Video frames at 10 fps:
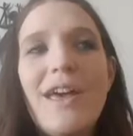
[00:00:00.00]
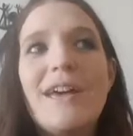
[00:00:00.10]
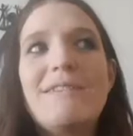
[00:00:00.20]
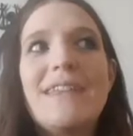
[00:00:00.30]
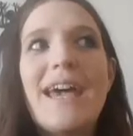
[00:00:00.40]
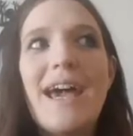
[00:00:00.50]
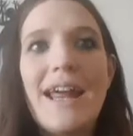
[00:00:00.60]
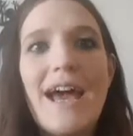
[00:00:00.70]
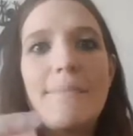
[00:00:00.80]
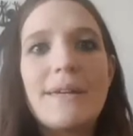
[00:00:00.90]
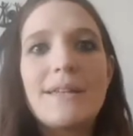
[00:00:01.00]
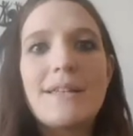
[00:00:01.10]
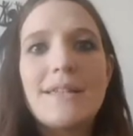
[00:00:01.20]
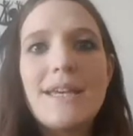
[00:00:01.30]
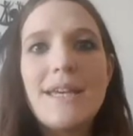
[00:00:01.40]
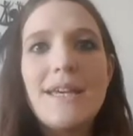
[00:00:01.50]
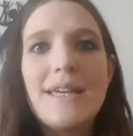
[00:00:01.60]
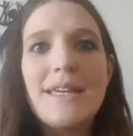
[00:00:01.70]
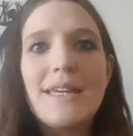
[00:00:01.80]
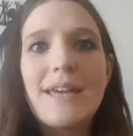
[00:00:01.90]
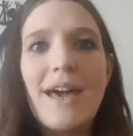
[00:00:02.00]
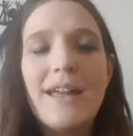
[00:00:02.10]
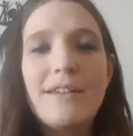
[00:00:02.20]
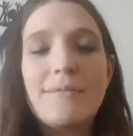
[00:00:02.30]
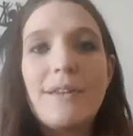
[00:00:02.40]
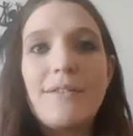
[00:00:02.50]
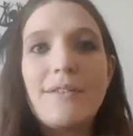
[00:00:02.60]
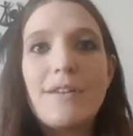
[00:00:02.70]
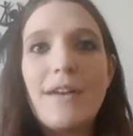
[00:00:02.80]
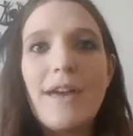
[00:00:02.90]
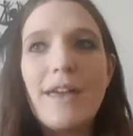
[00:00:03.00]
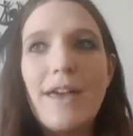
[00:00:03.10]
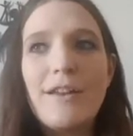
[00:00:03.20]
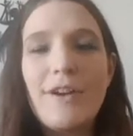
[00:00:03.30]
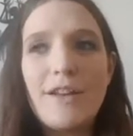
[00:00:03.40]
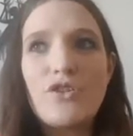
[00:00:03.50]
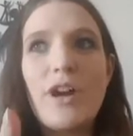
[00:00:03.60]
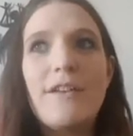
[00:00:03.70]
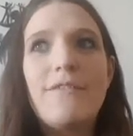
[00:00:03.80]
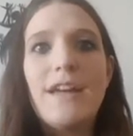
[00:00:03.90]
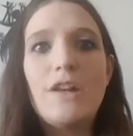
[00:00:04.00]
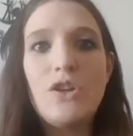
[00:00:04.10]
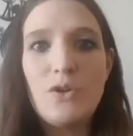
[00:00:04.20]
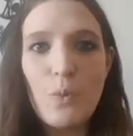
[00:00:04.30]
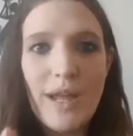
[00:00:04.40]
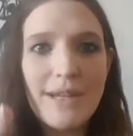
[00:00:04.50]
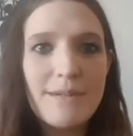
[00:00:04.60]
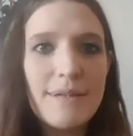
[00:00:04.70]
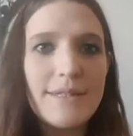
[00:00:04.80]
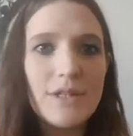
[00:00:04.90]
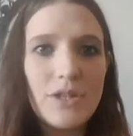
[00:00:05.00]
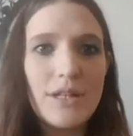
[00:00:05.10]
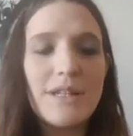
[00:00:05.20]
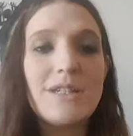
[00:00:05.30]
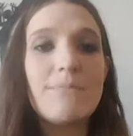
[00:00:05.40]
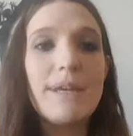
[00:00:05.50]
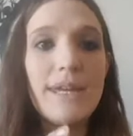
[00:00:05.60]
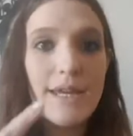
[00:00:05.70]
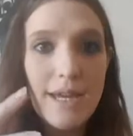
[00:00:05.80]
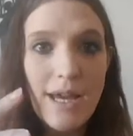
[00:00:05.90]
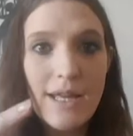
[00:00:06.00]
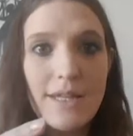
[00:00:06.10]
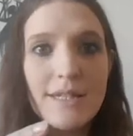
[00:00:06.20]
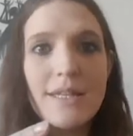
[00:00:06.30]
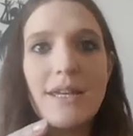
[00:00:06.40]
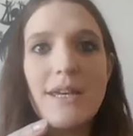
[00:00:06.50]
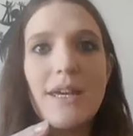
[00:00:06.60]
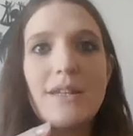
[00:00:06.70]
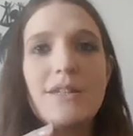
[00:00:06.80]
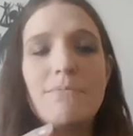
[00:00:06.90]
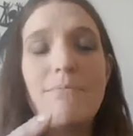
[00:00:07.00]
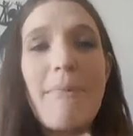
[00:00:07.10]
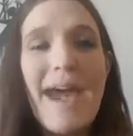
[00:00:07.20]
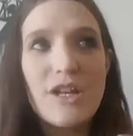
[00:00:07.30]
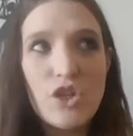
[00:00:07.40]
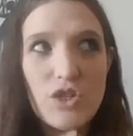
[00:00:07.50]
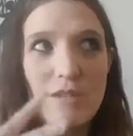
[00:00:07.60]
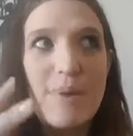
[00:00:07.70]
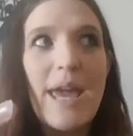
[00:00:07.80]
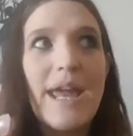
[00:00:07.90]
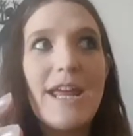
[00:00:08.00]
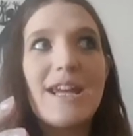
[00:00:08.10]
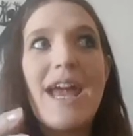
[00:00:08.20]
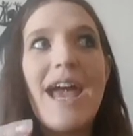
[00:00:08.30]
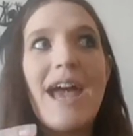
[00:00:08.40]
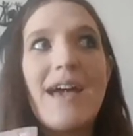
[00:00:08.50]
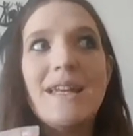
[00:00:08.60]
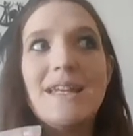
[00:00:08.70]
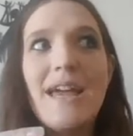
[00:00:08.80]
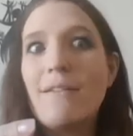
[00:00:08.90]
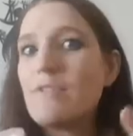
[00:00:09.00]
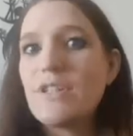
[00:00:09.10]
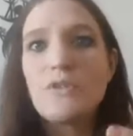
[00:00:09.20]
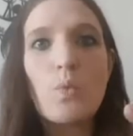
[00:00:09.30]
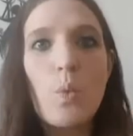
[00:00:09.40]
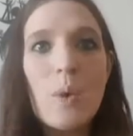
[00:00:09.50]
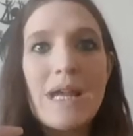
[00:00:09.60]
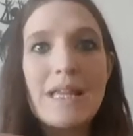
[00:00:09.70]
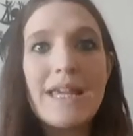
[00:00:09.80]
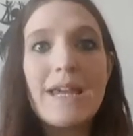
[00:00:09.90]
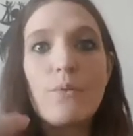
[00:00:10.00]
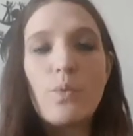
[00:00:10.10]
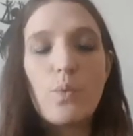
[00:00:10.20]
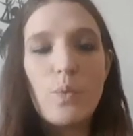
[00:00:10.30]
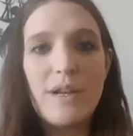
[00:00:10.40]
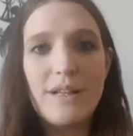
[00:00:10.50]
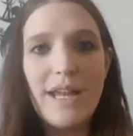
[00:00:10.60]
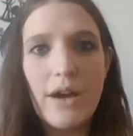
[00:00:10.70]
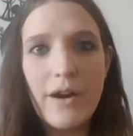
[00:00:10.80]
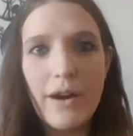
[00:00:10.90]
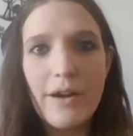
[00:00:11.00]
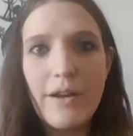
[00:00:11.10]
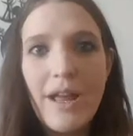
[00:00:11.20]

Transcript: And when that happened, I kind of had to try and find a new way to position and to be and to manage the pain, and it was just really, really hard,